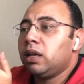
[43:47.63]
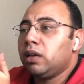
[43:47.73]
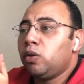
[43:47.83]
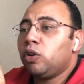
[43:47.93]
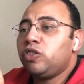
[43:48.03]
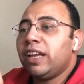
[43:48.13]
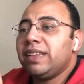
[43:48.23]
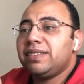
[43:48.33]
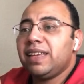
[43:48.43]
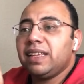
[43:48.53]
Go check
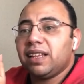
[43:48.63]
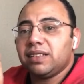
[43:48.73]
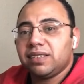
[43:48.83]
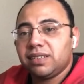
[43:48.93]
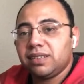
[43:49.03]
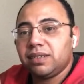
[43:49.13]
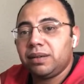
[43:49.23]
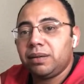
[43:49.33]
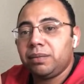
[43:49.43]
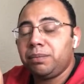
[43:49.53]
the signals.
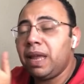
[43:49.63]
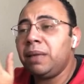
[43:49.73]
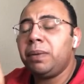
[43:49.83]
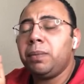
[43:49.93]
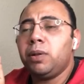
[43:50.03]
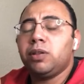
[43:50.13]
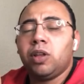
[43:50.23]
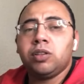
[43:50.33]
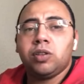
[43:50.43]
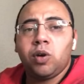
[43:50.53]
Many people
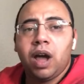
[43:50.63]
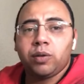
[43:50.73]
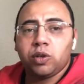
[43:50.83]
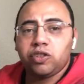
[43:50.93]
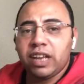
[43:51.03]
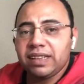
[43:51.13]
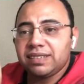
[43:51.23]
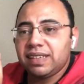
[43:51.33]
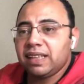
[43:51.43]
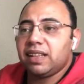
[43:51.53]
don't know how to check the
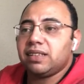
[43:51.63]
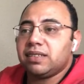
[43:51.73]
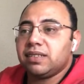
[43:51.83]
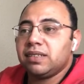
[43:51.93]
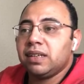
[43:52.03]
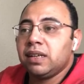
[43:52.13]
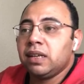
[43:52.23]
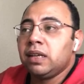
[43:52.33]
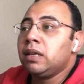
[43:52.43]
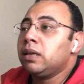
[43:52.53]
signals
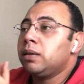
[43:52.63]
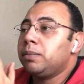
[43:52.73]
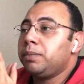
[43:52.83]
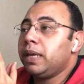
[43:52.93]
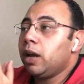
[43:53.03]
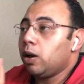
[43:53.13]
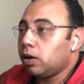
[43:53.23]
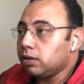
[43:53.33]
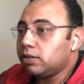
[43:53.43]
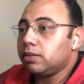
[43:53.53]

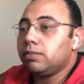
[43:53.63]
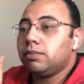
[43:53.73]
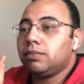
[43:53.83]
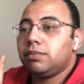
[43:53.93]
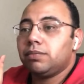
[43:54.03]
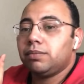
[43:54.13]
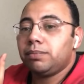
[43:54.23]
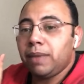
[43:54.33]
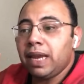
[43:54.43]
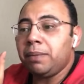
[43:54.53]
because
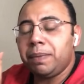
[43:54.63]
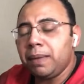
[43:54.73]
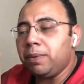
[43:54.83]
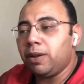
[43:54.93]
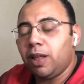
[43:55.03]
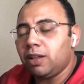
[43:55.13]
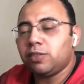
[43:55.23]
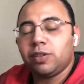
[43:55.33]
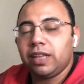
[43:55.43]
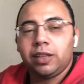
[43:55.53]
many people
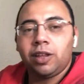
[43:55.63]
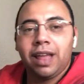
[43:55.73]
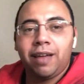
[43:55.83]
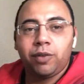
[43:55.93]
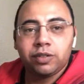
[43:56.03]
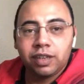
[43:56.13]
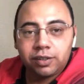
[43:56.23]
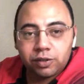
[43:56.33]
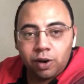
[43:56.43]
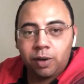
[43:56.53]
also they don't have
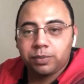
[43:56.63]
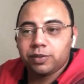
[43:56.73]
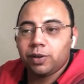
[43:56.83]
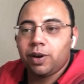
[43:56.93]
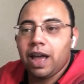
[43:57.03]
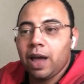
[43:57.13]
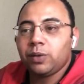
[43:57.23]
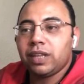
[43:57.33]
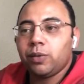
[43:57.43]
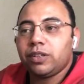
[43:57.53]
oscilloscopes, so how
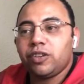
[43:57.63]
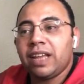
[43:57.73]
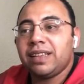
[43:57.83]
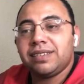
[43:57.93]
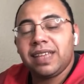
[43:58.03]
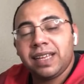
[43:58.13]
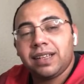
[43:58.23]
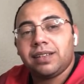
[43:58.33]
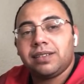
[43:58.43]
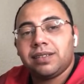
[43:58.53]
they will check the
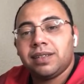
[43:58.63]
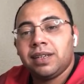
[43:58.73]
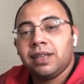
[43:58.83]
signals?